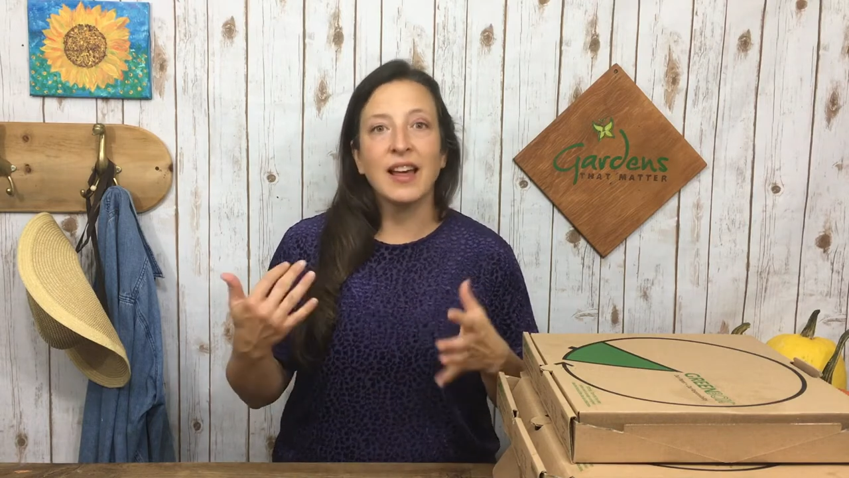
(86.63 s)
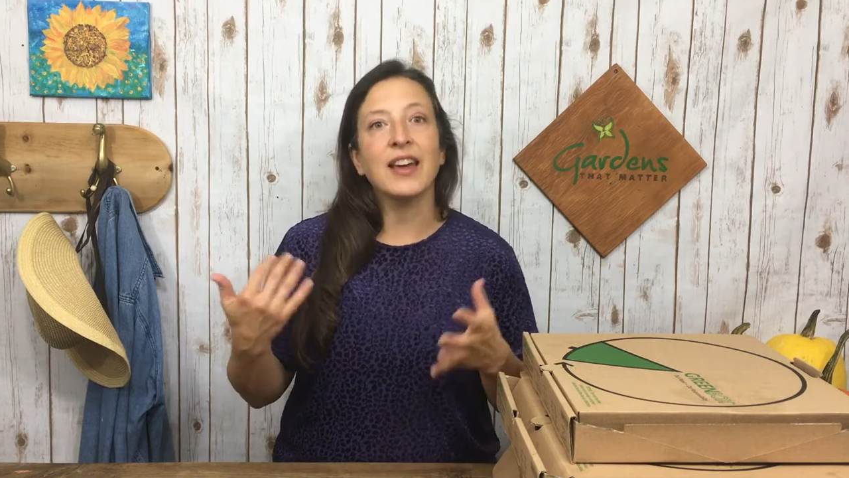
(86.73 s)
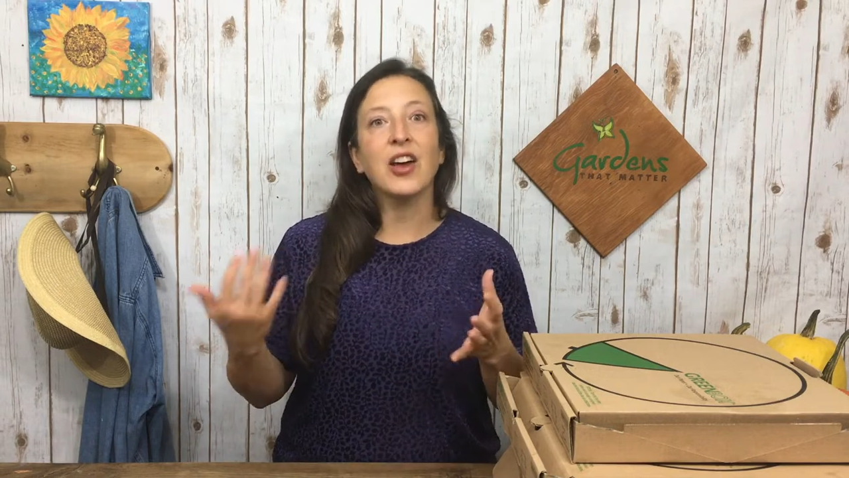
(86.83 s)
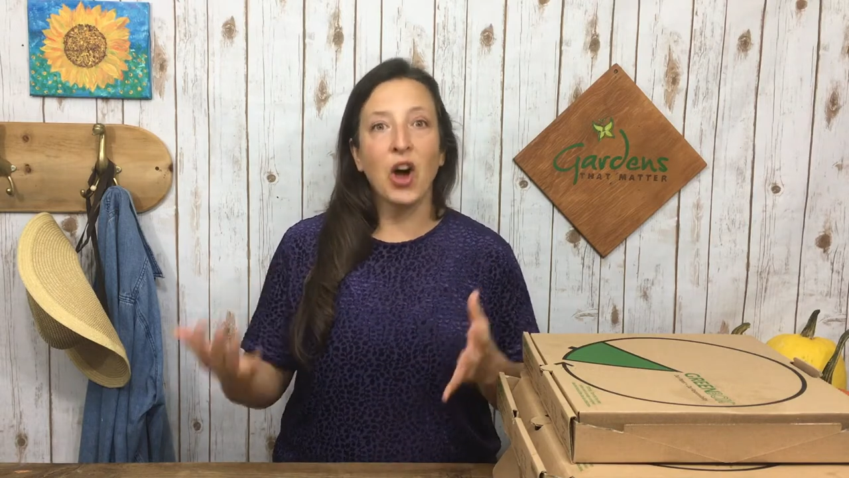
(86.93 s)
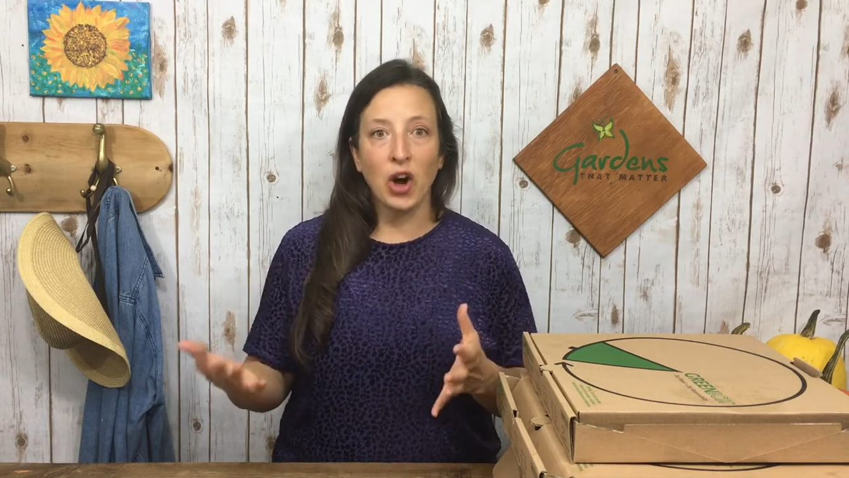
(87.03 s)

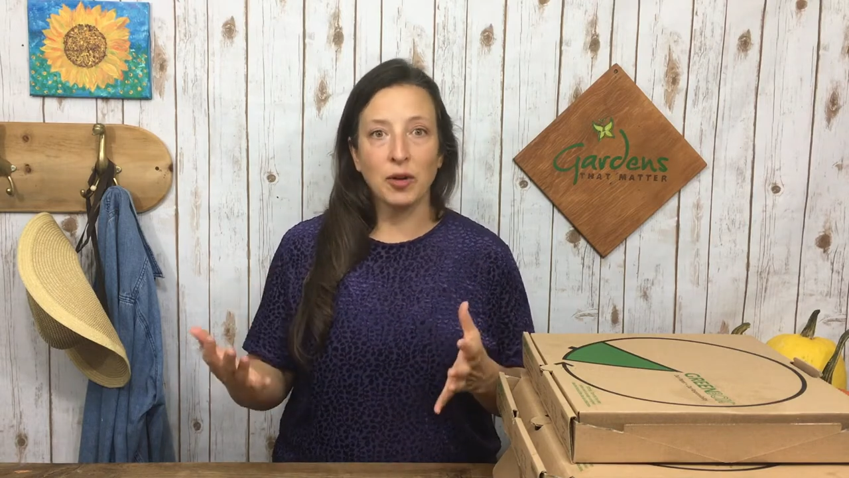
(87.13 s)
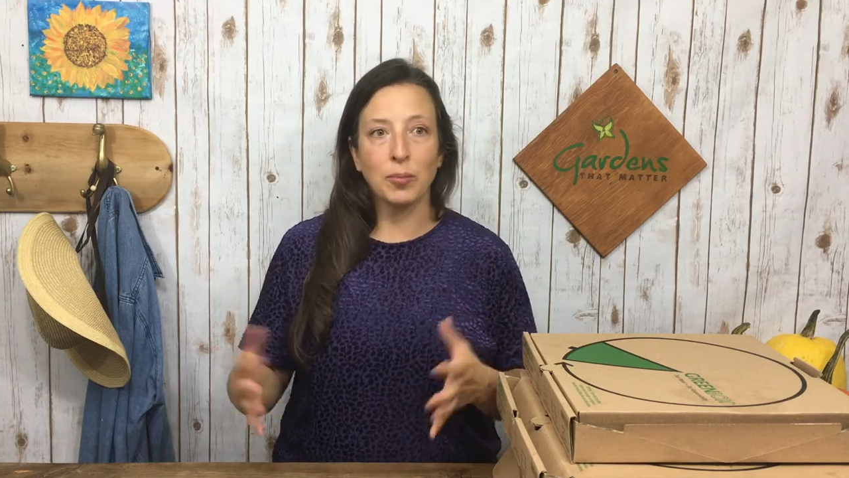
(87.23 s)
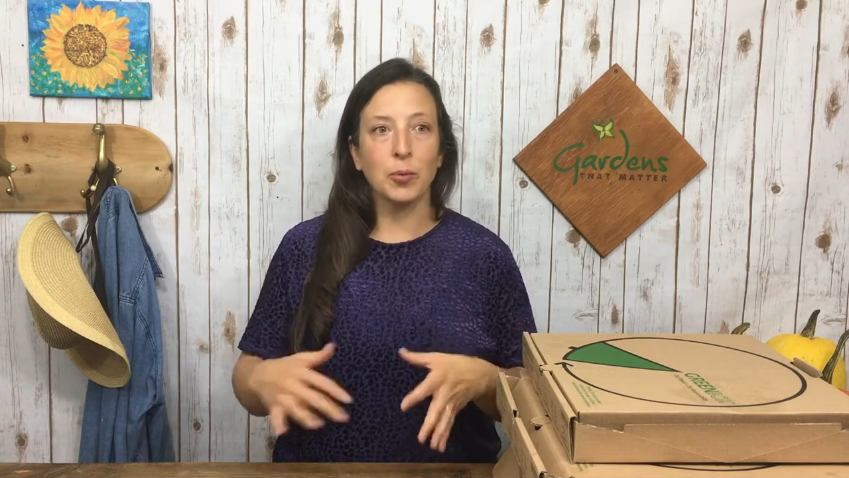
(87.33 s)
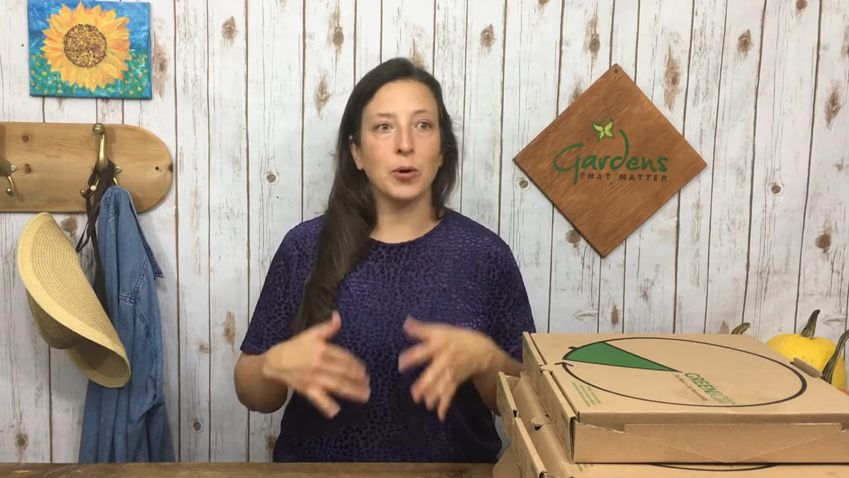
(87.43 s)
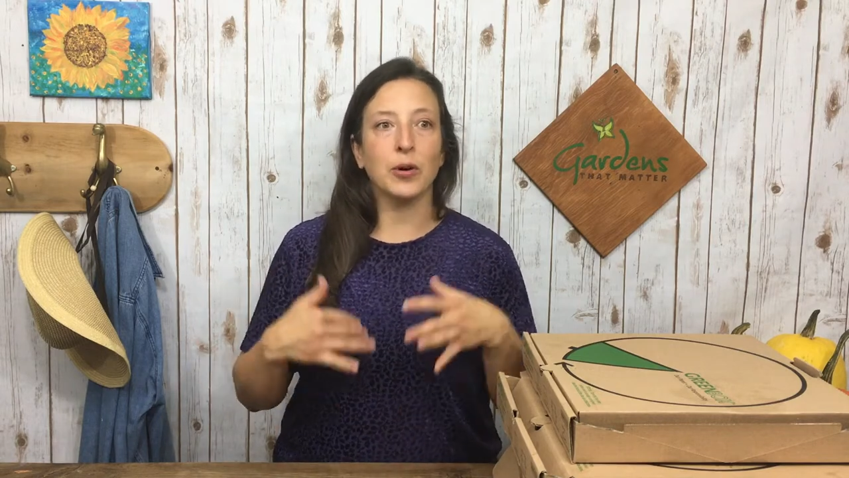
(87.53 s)
like
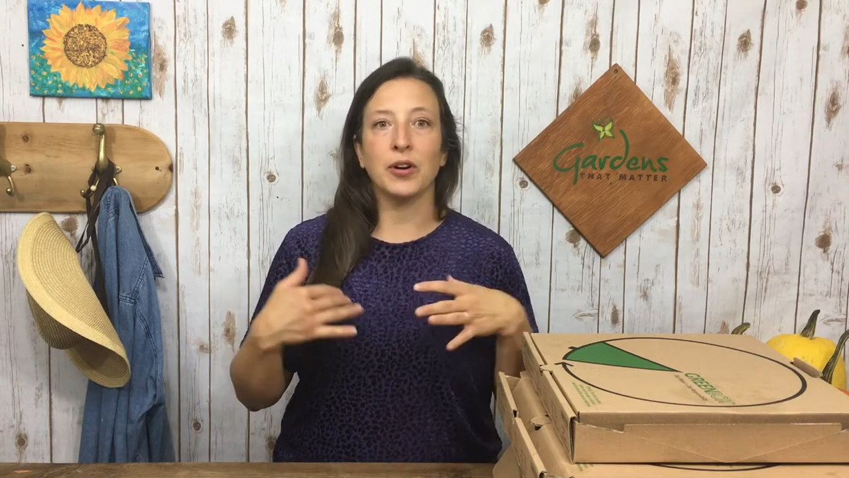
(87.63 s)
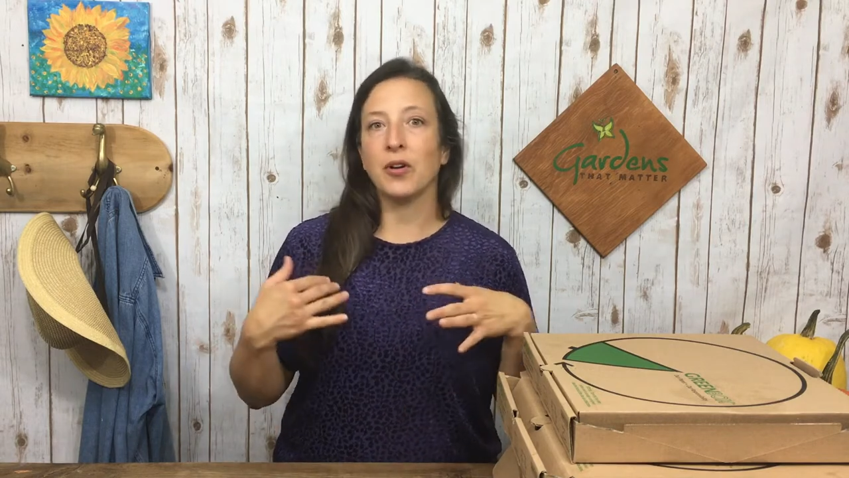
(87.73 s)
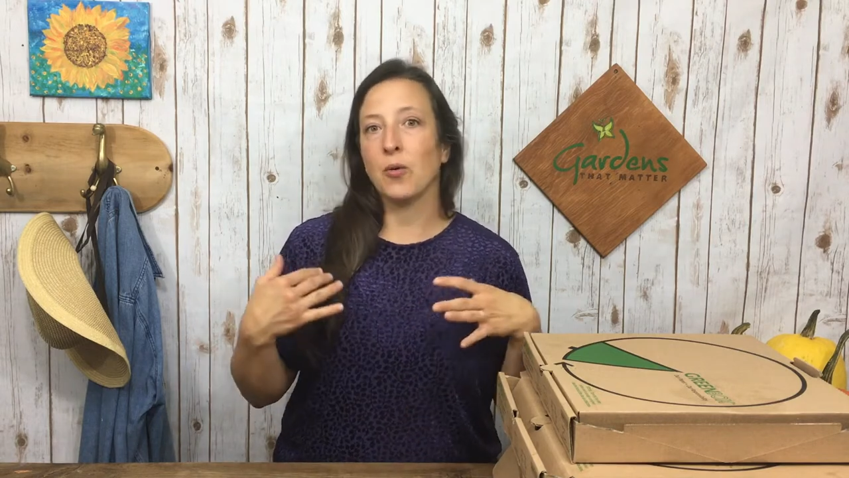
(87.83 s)
cardboard